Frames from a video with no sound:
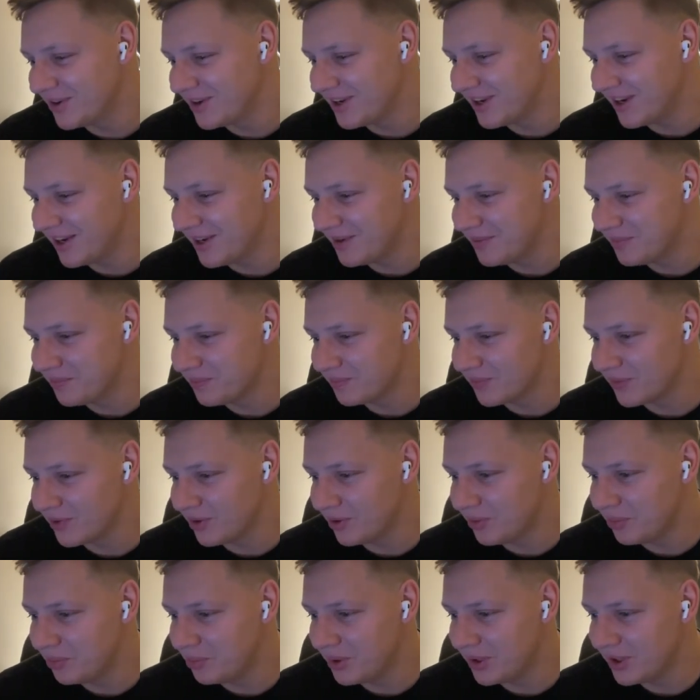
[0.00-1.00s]
okay,
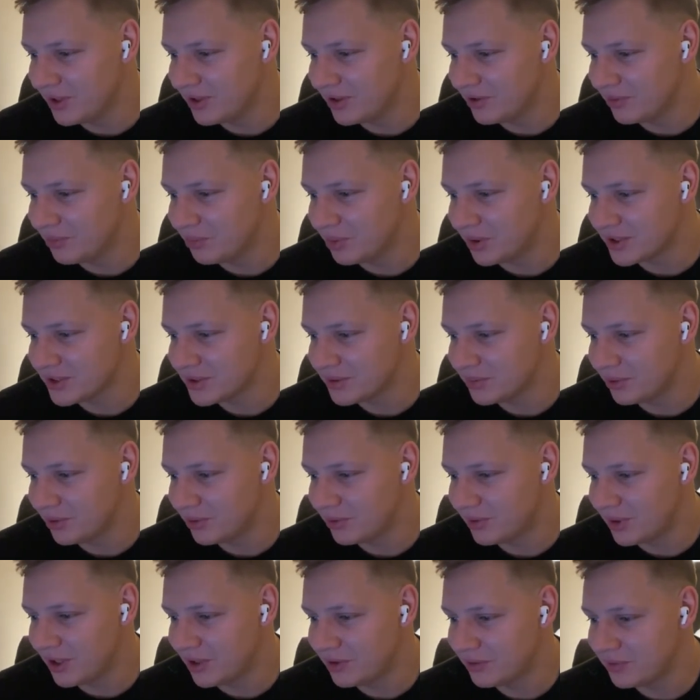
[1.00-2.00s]
opinion of
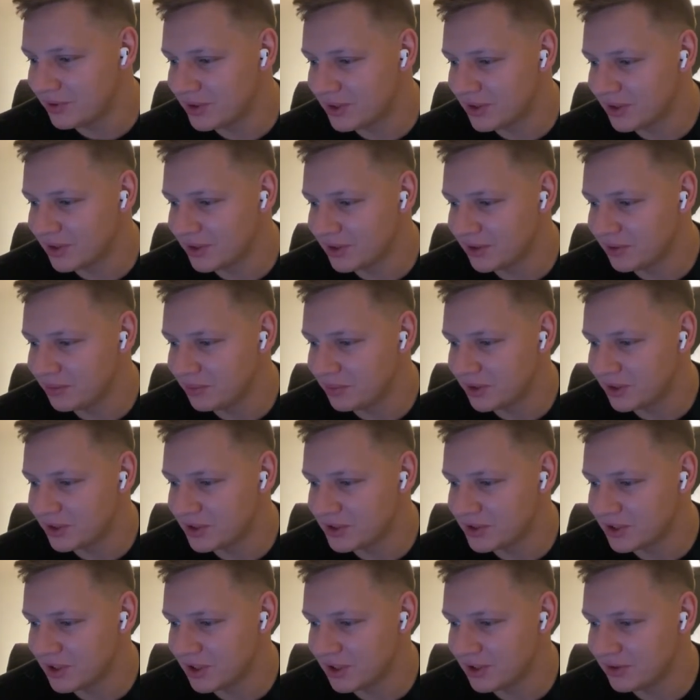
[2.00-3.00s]
possible rhyme with Rockley
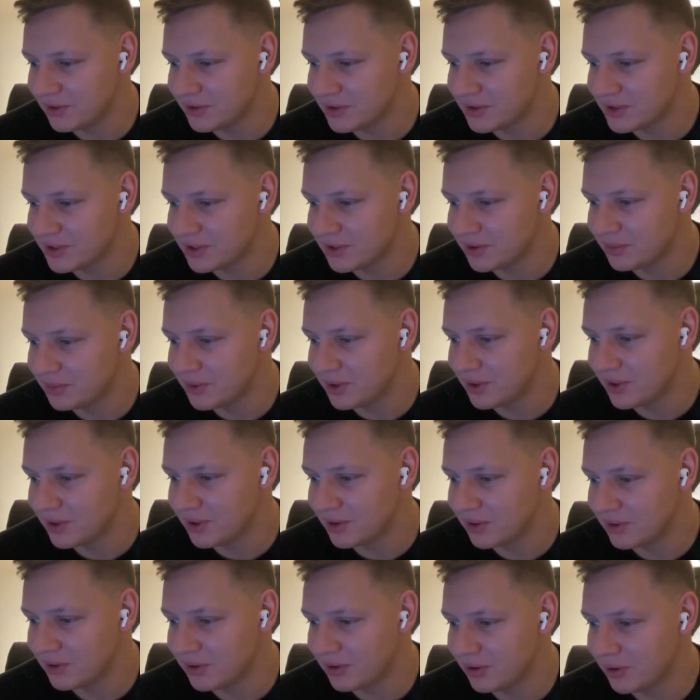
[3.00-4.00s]
March. I don't see it
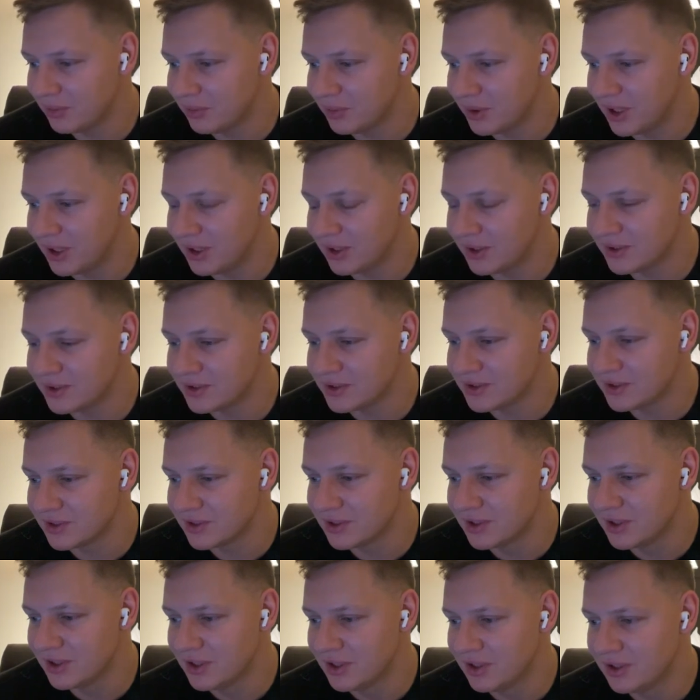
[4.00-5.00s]
being all balanced.
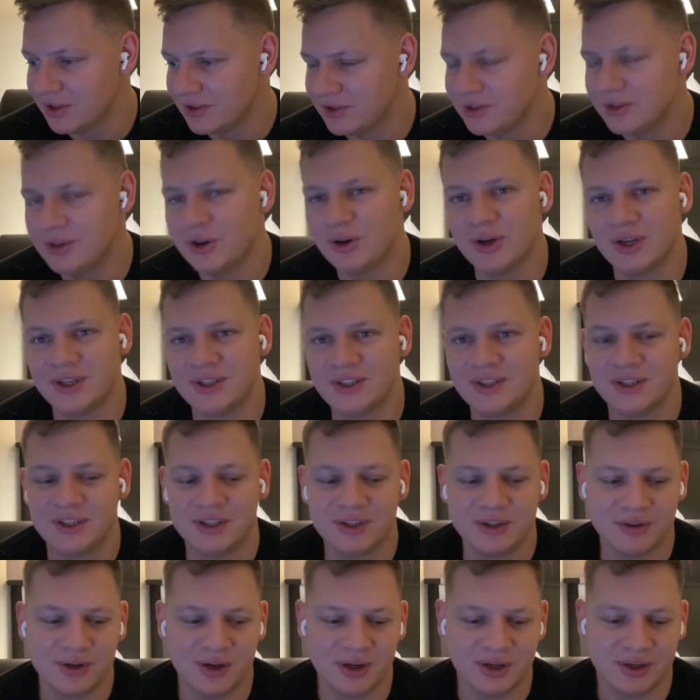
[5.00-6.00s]
No, I
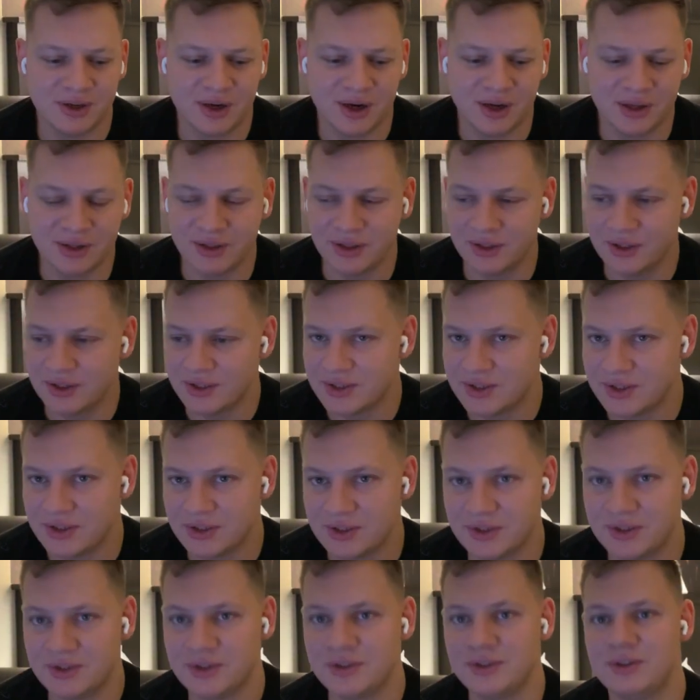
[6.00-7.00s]
think Ira- is.
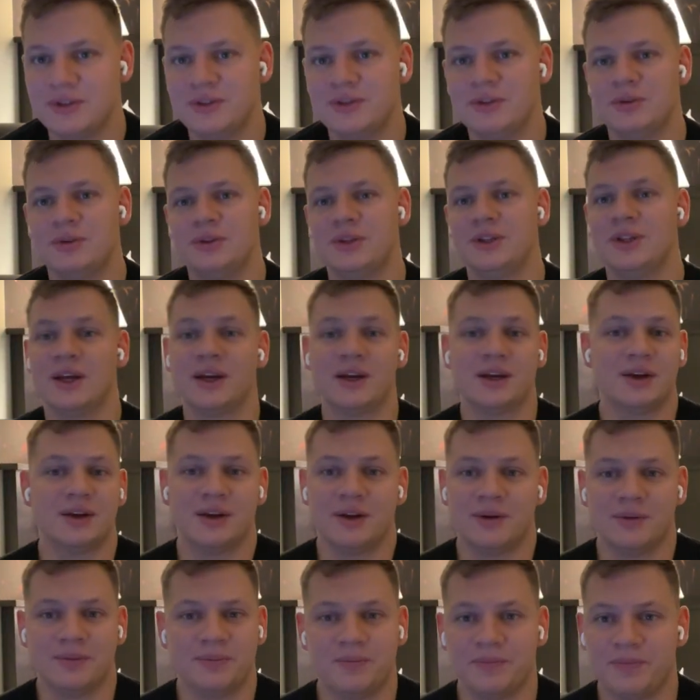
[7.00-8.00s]
dude like a,